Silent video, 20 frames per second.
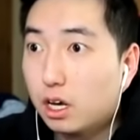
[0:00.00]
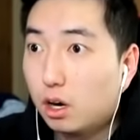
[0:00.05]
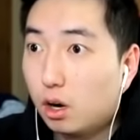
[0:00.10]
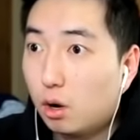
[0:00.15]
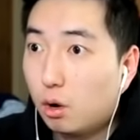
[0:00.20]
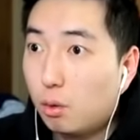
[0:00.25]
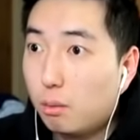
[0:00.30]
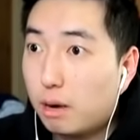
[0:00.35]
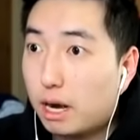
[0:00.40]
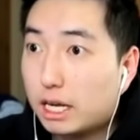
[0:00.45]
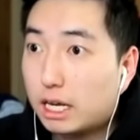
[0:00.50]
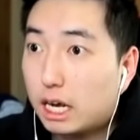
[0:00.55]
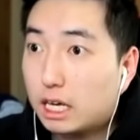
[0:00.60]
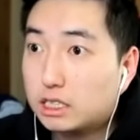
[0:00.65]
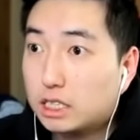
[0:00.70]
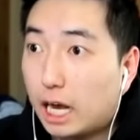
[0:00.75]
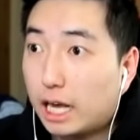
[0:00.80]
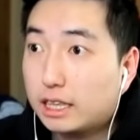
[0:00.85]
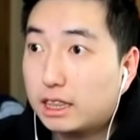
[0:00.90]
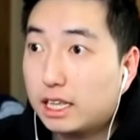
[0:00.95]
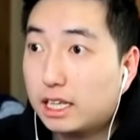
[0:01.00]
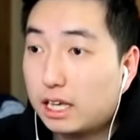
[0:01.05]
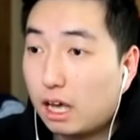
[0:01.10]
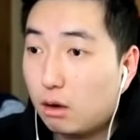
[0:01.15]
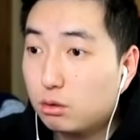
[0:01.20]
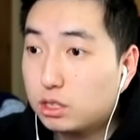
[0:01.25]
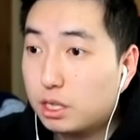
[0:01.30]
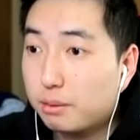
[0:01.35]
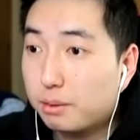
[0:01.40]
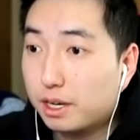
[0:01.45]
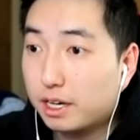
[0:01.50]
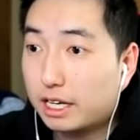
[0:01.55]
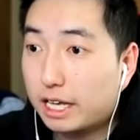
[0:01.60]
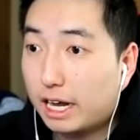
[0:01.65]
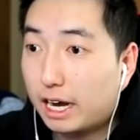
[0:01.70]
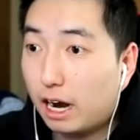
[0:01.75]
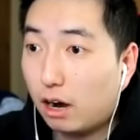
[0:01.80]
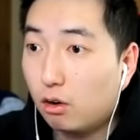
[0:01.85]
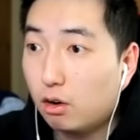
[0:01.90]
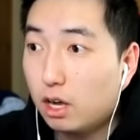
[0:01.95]
Oh my gosh, I think I was able to
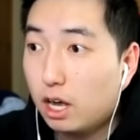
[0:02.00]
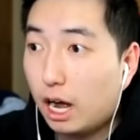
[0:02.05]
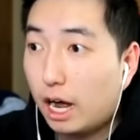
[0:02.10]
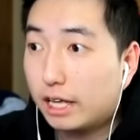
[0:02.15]
get out.